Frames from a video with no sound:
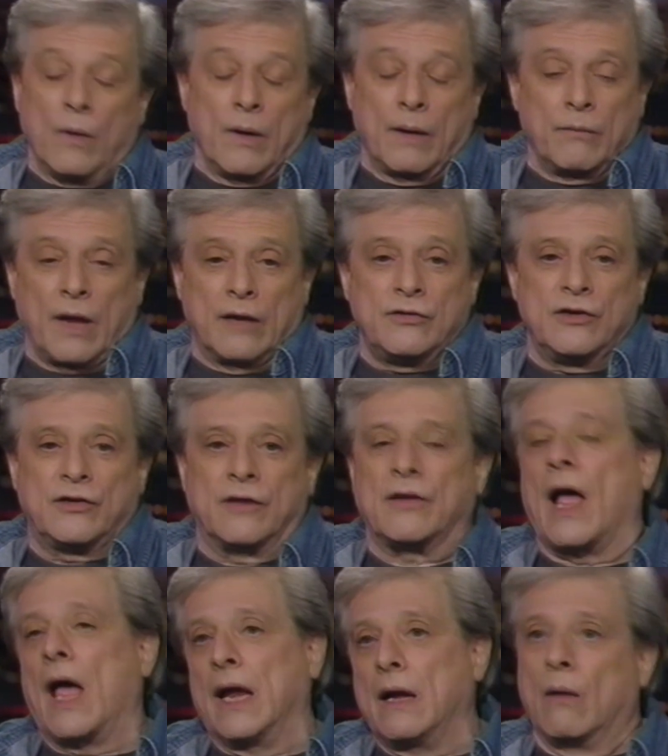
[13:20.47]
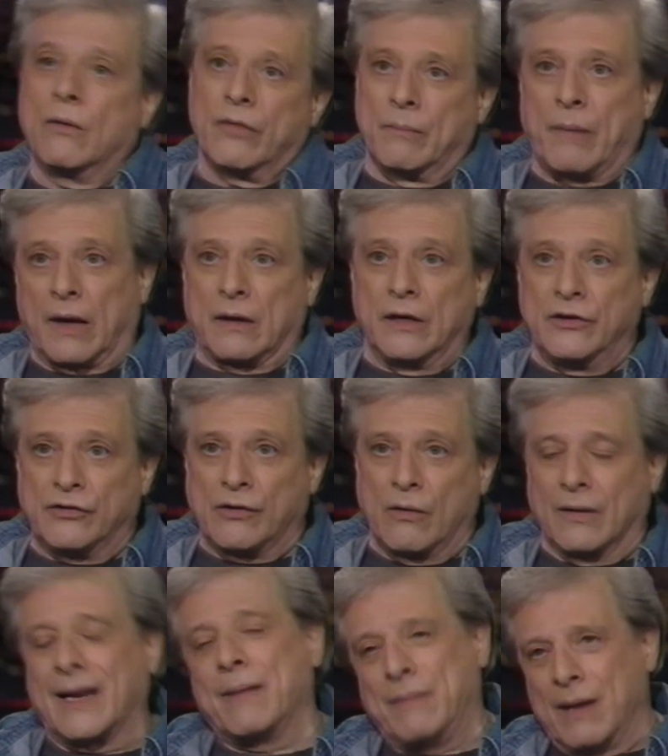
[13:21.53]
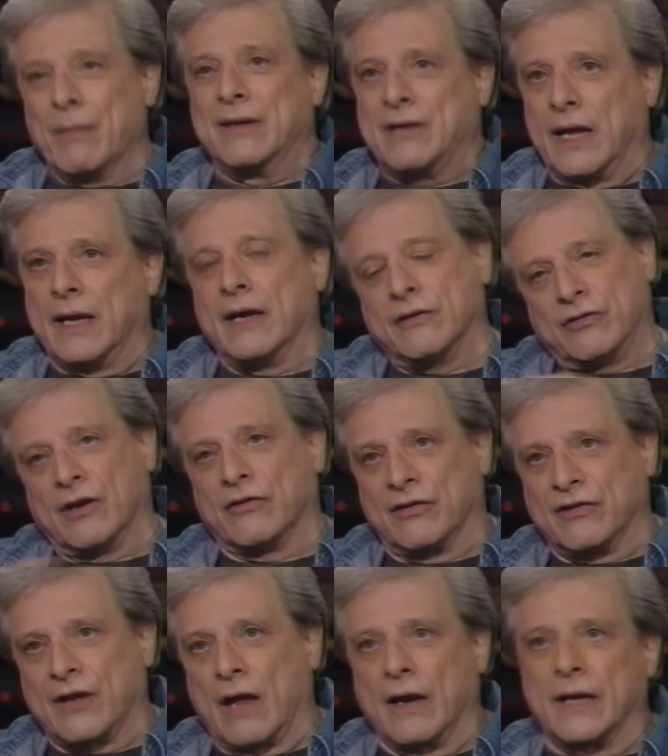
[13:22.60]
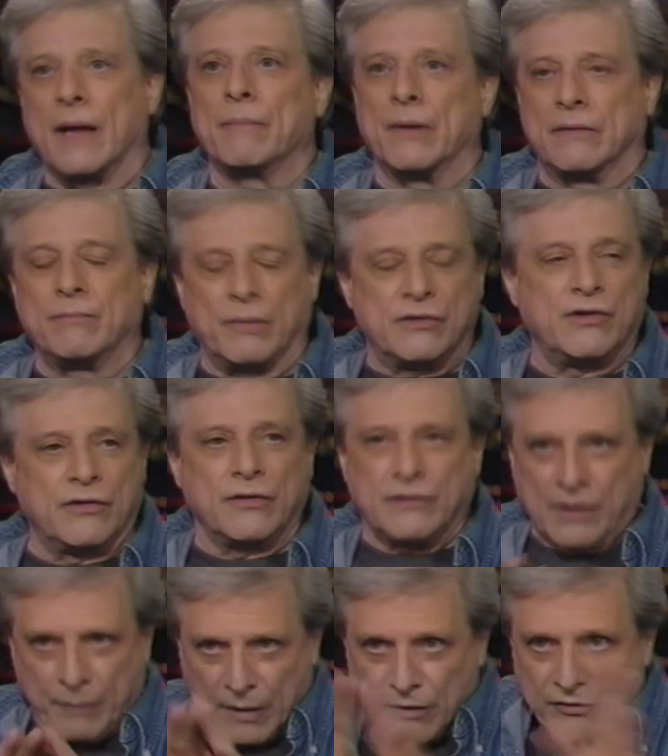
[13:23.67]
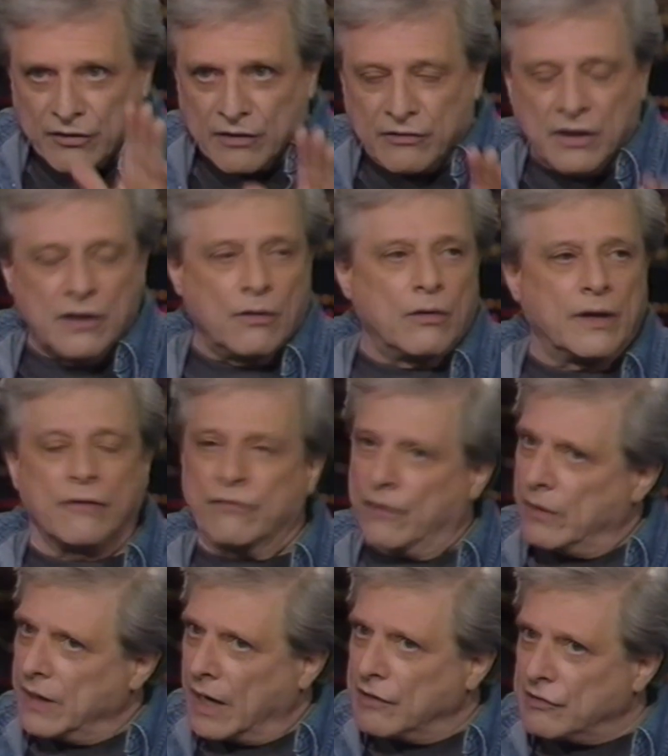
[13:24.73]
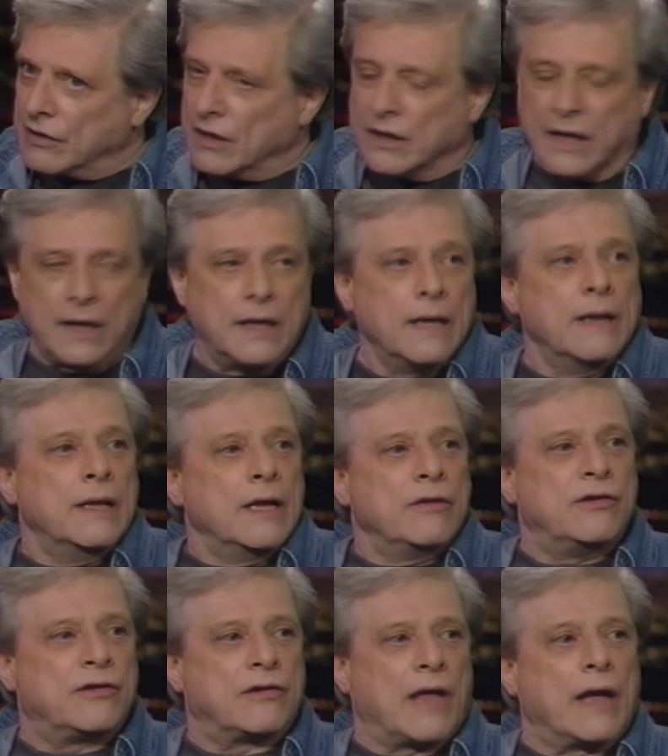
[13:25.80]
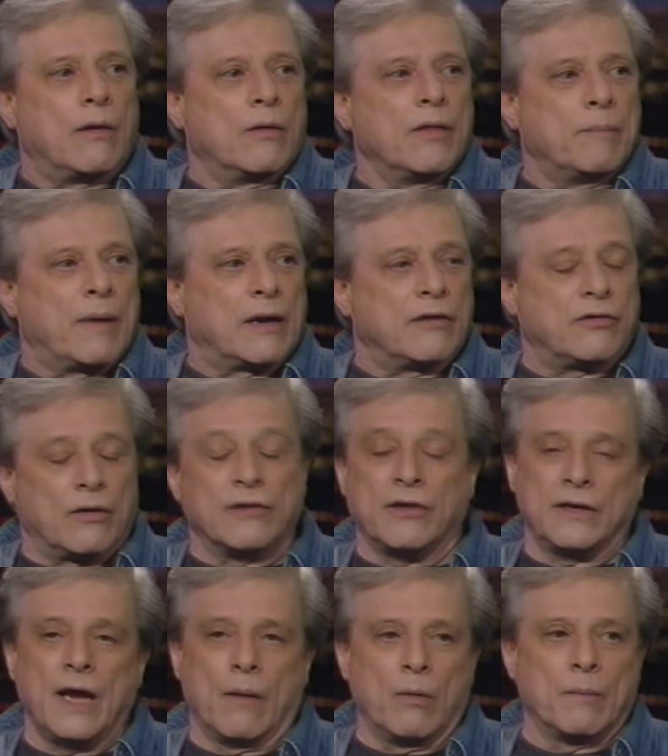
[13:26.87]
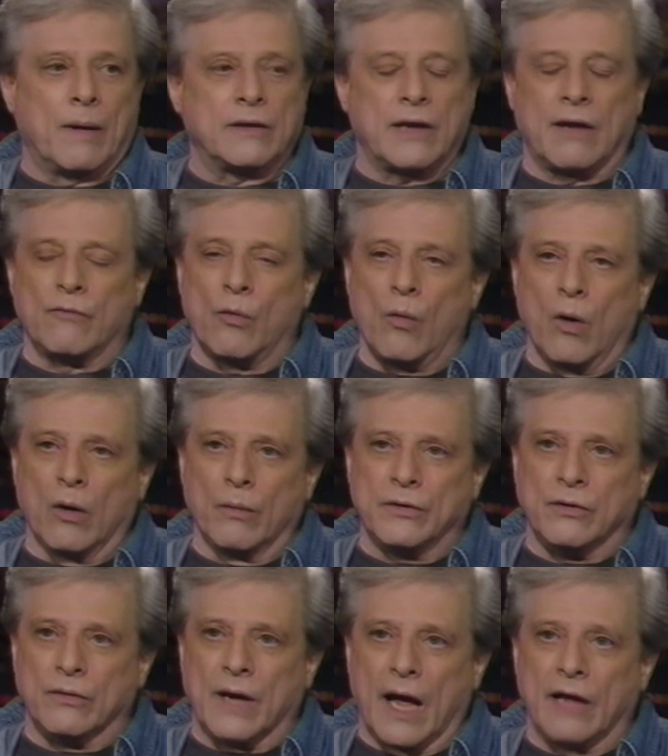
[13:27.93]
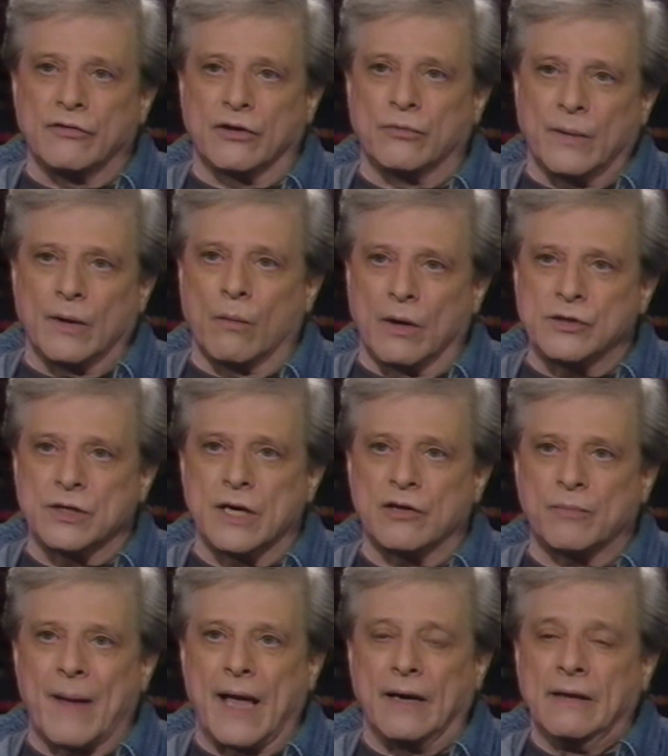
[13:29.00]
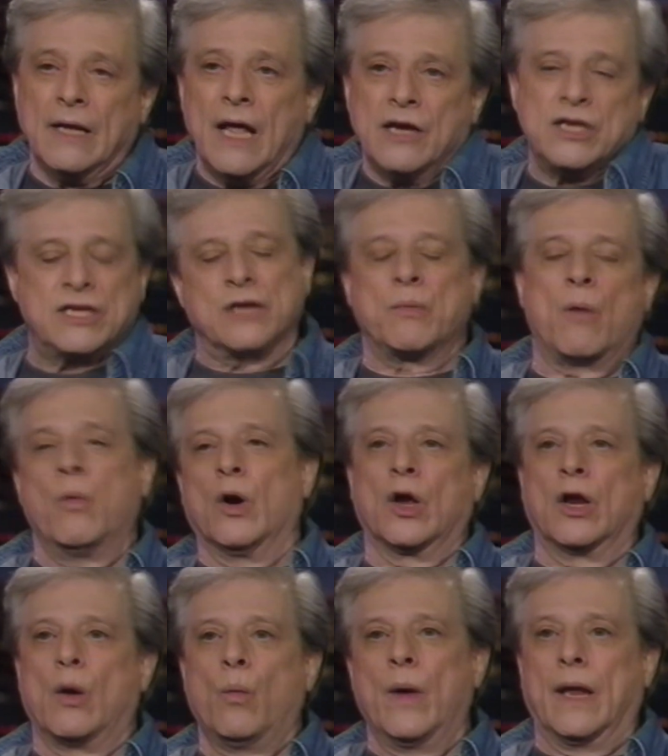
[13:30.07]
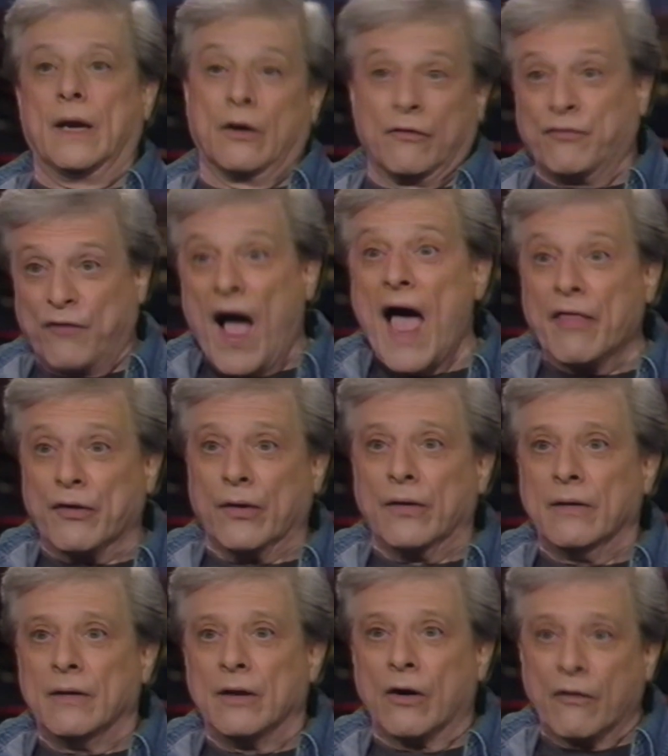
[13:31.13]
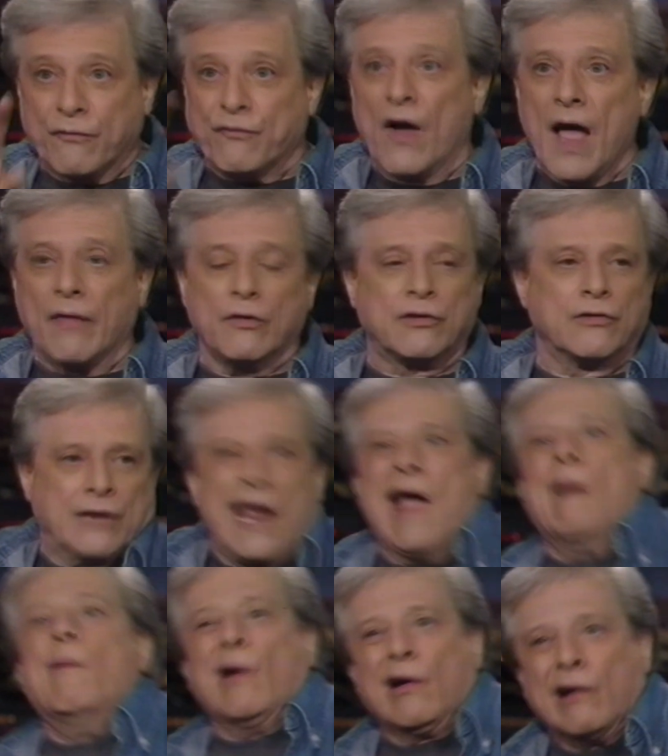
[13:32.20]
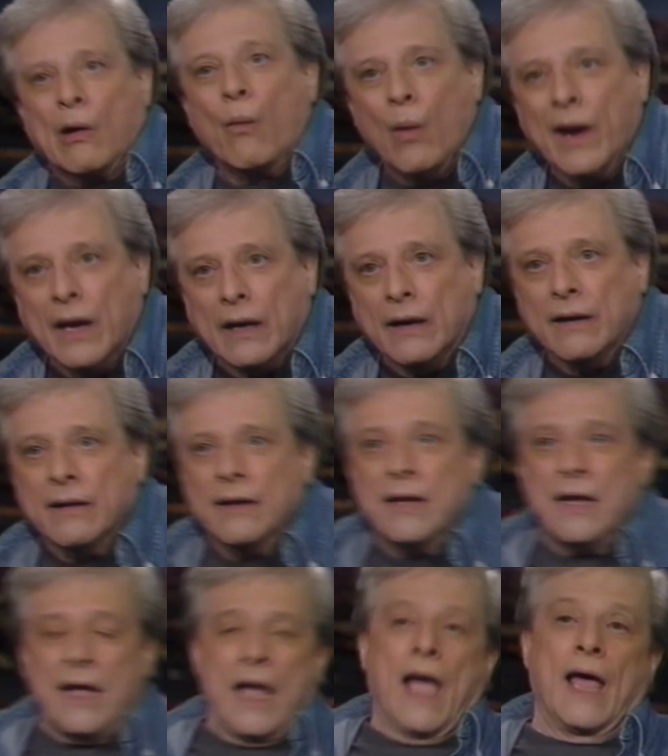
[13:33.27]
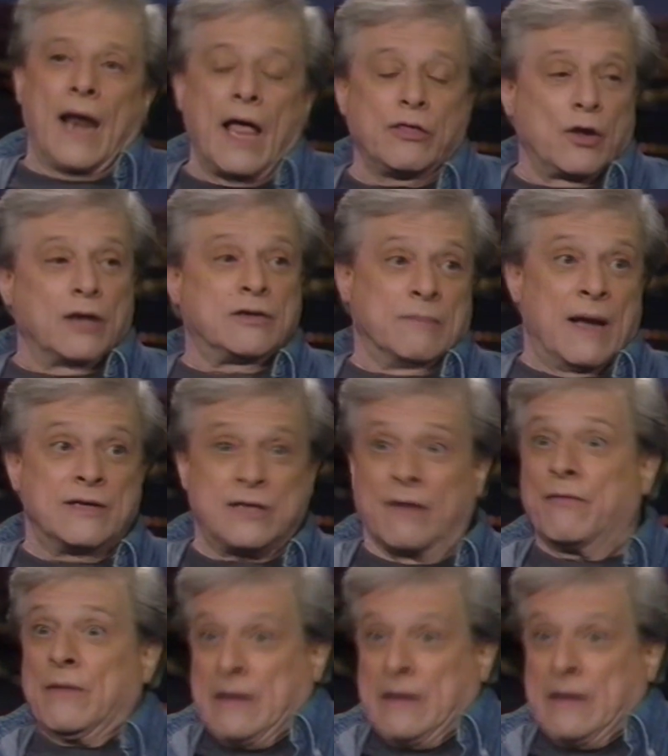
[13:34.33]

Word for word: and, and she says, I go to the Buckley School, and I'm imitating it. She doesn't sound like that, but, but she's a typical 16 year old kid, very nice little kid. Mm-hmm. She says, I go to the Buckley School. I said, Yeah, we're about to have a war with you guys because we don't want you to expand. She says, Well, we're going to win. And her father, her father says, Yeah, we're going to win. And I thought to myself,